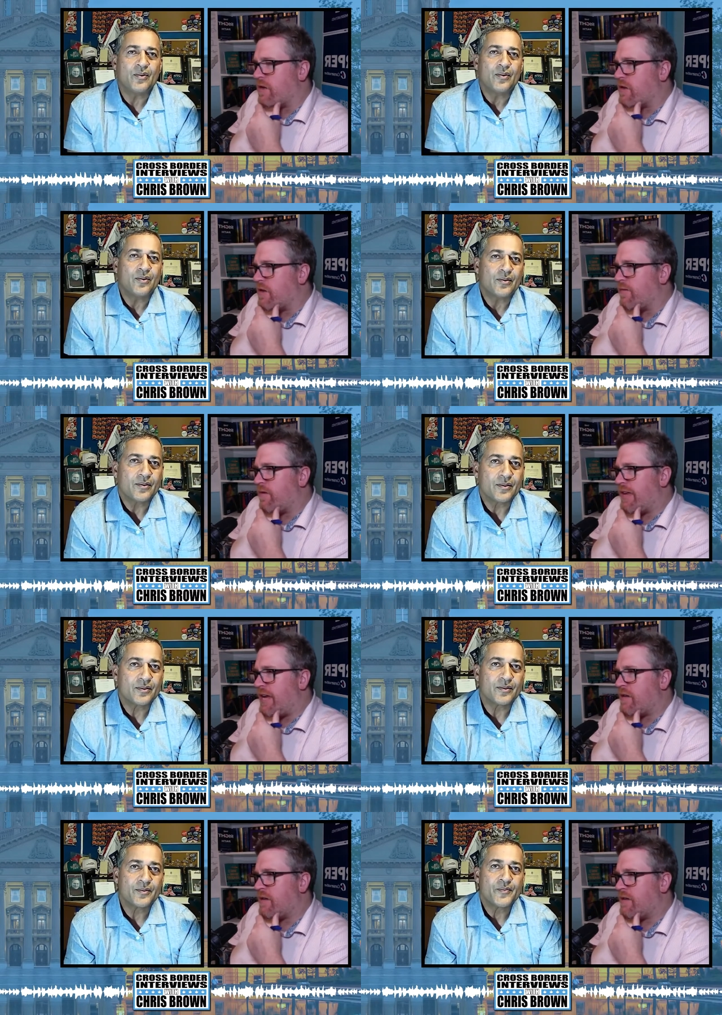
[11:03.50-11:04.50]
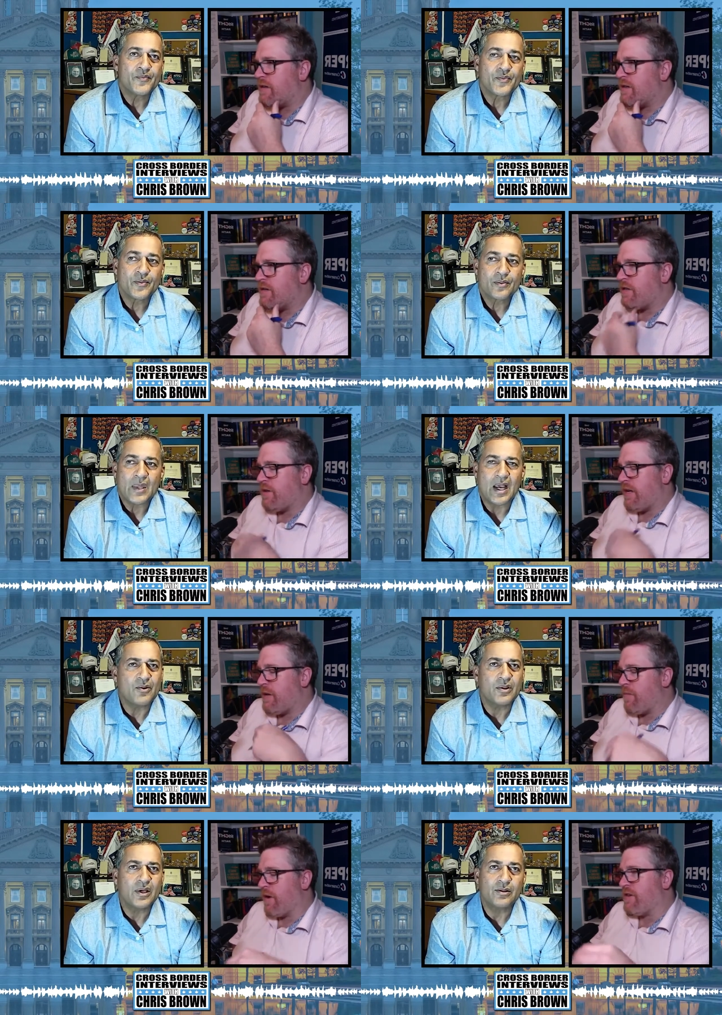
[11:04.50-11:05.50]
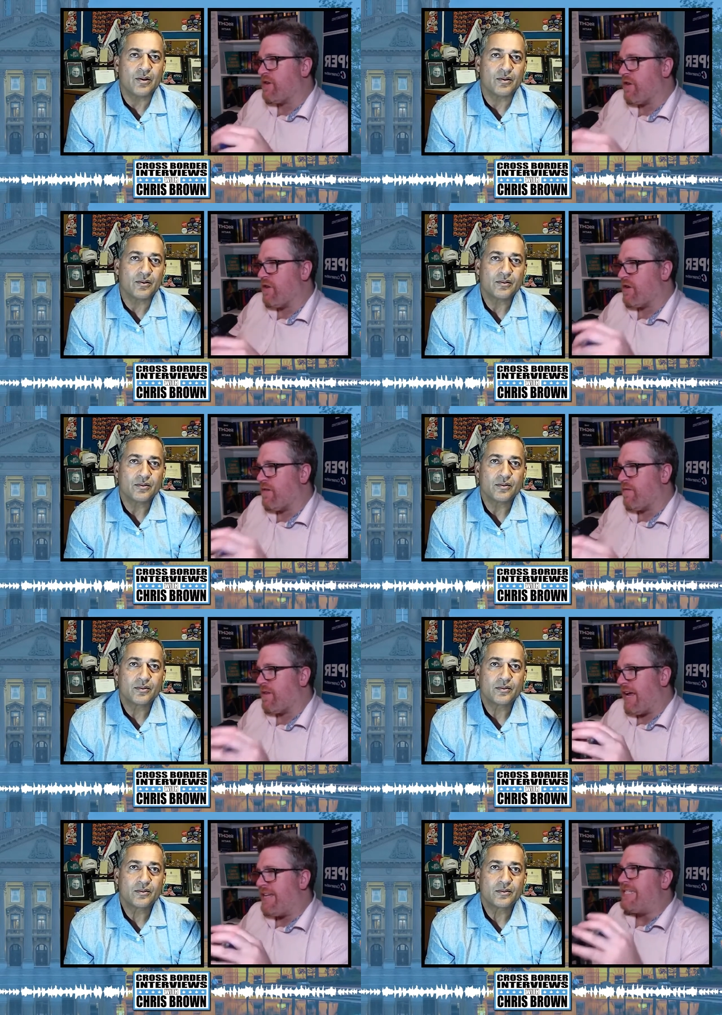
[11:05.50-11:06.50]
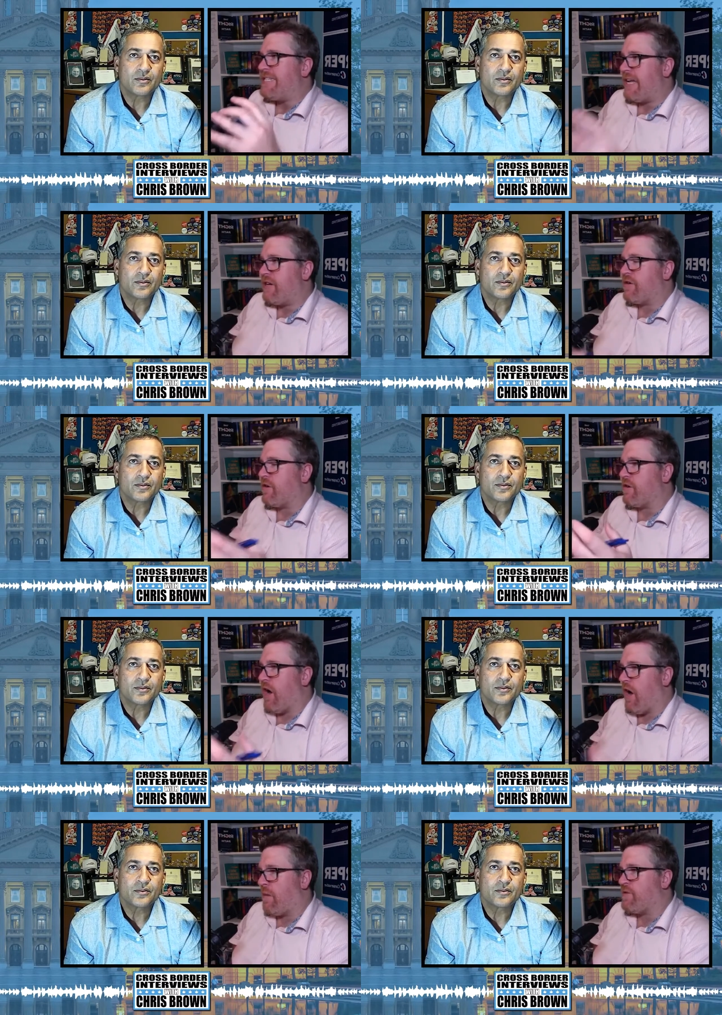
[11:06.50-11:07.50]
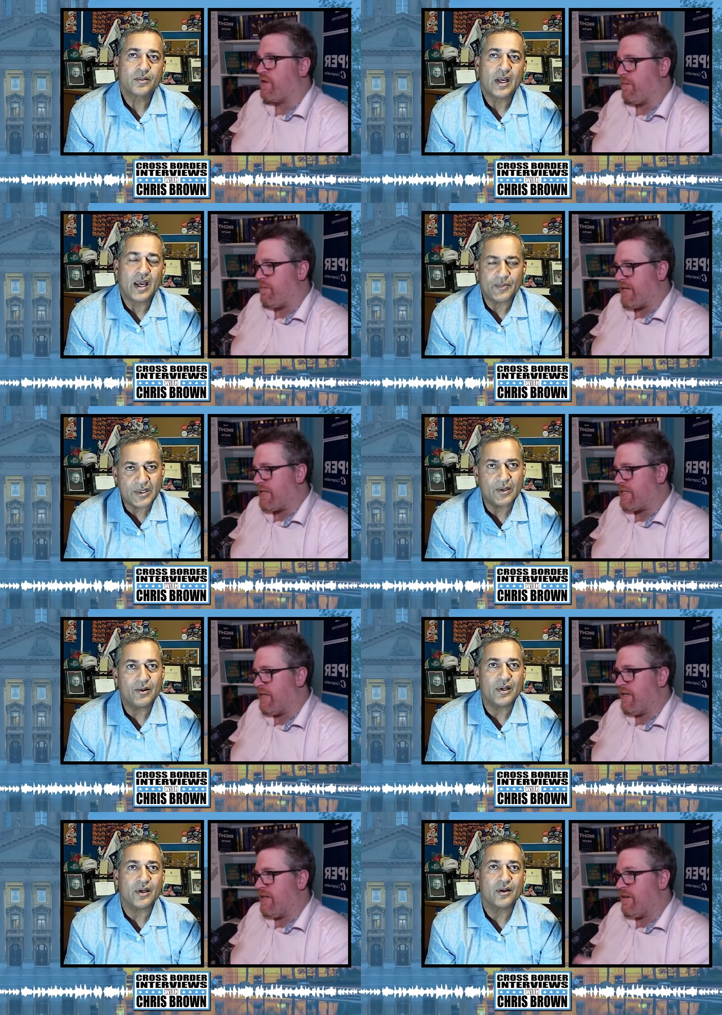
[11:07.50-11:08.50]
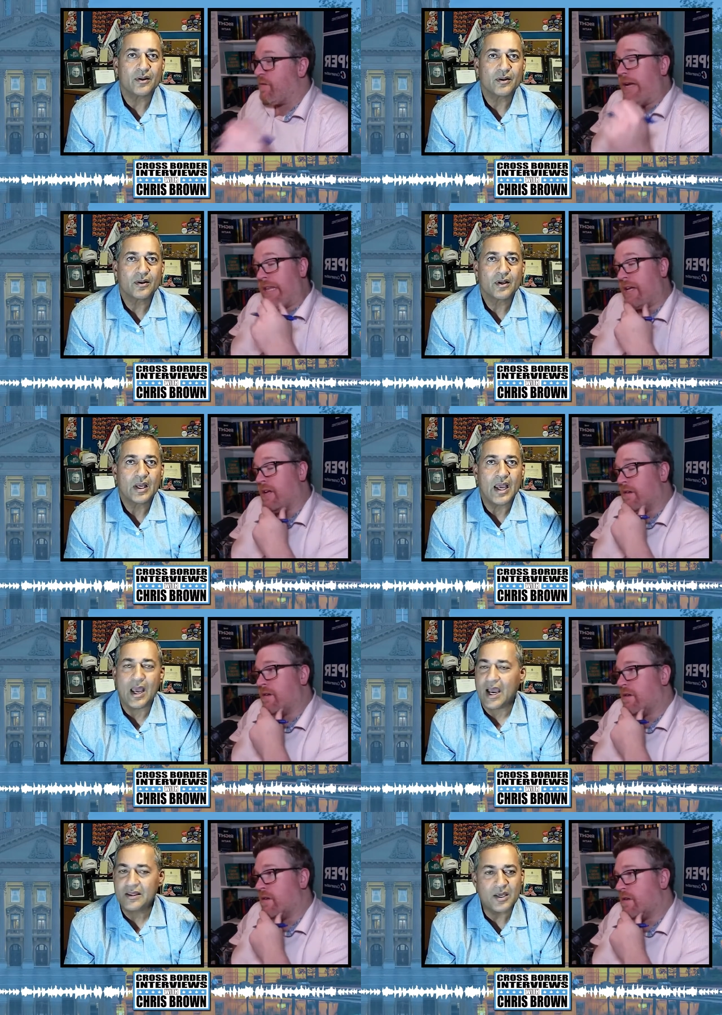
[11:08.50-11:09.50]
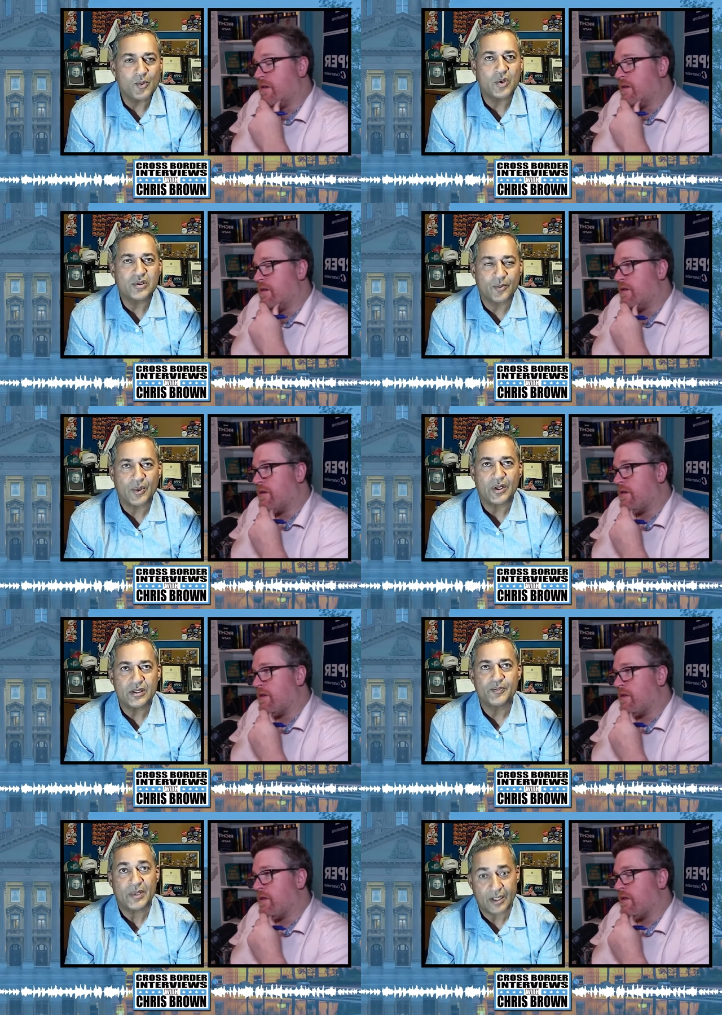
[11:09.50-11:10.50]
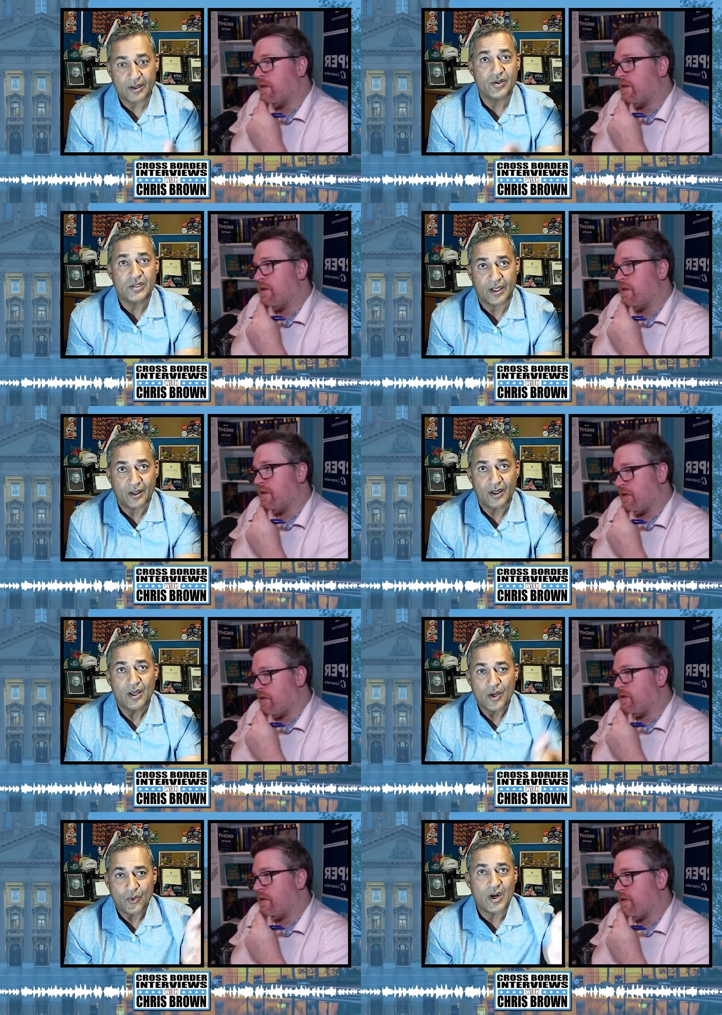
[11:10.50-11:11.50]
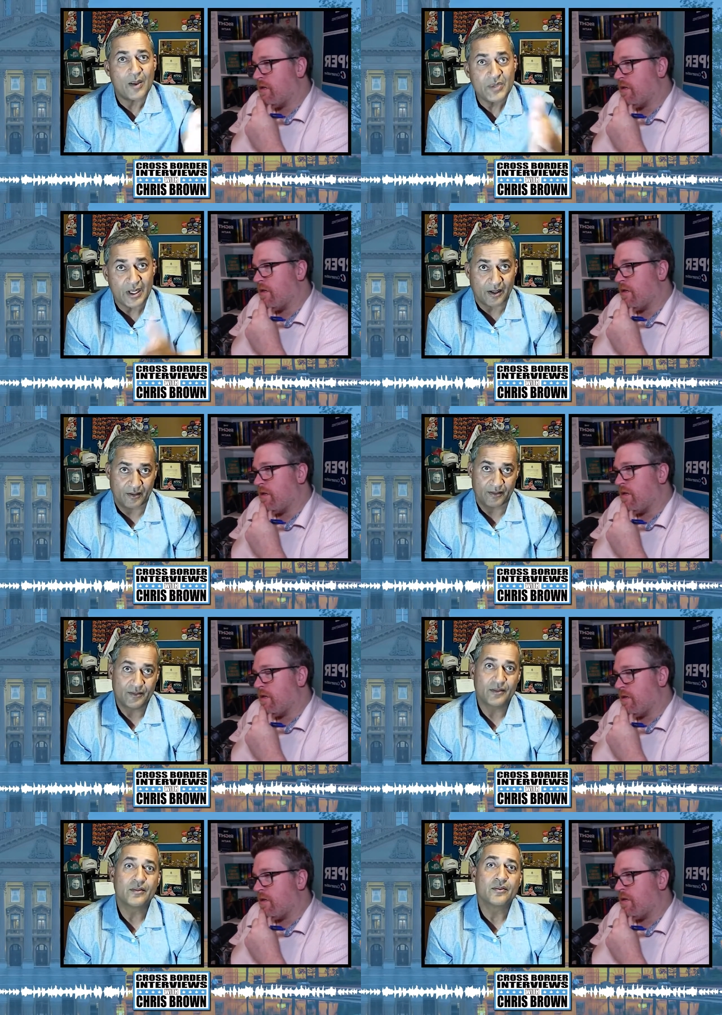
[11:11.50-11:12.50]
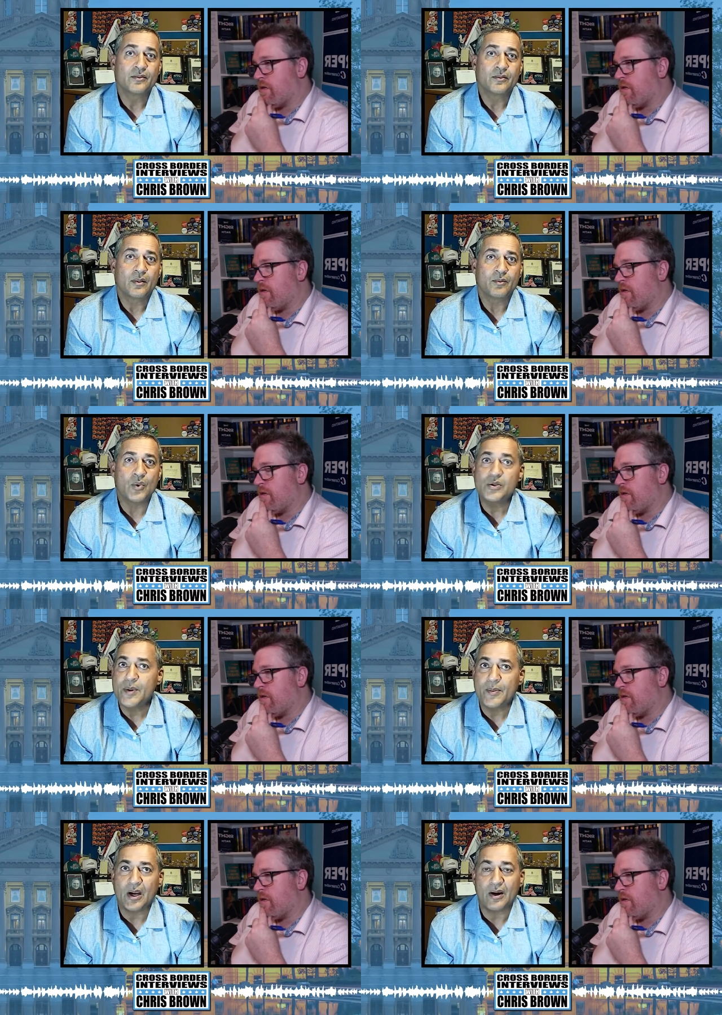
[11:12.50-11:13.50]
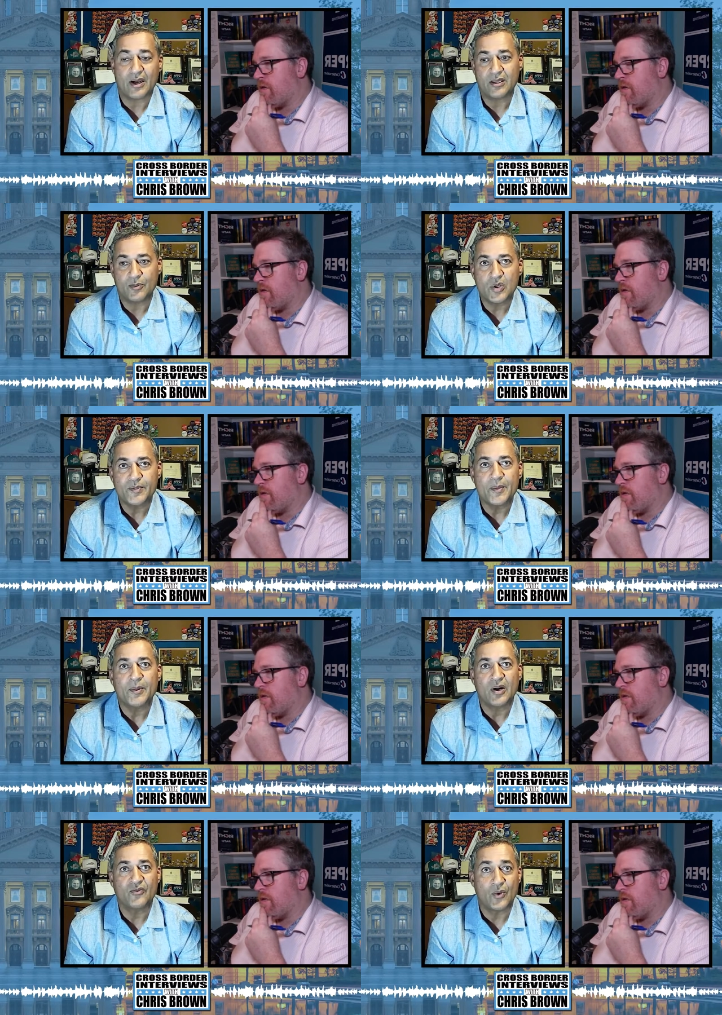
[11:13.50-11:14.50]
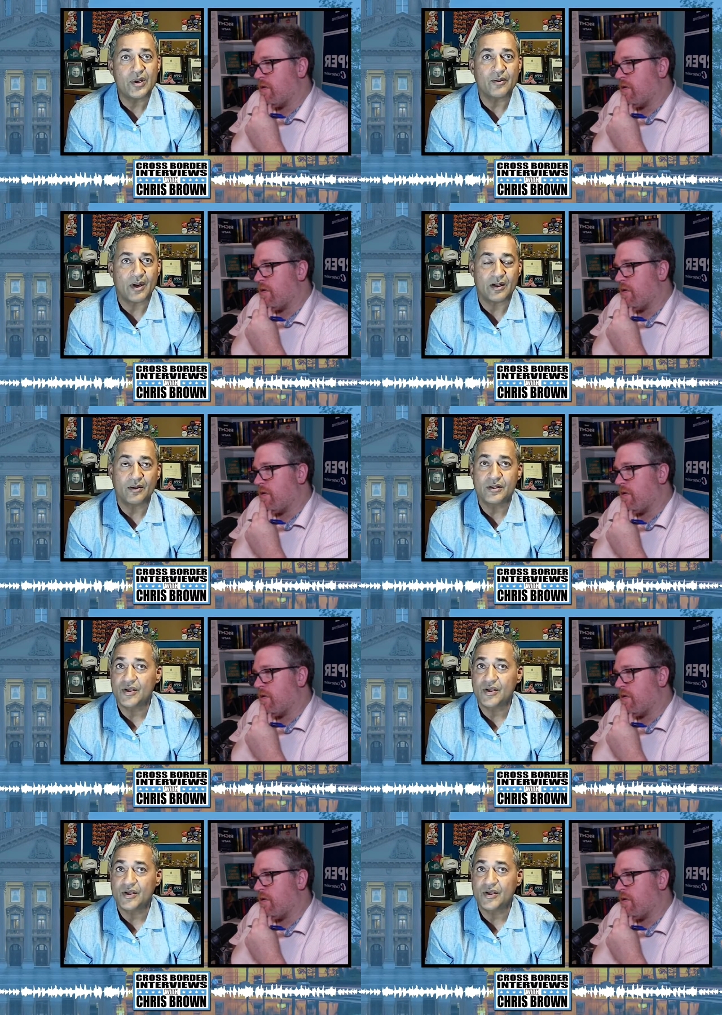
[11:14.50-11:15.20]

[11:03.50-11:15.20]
Speaker 1: are looking for that? Do you think I think so. are looking for a centered option? Because, Absolutely. Really?
Speaker 2: I think most Albertans politically are sitting where I'm sitting. Most people are. I think most people aren't voting right now because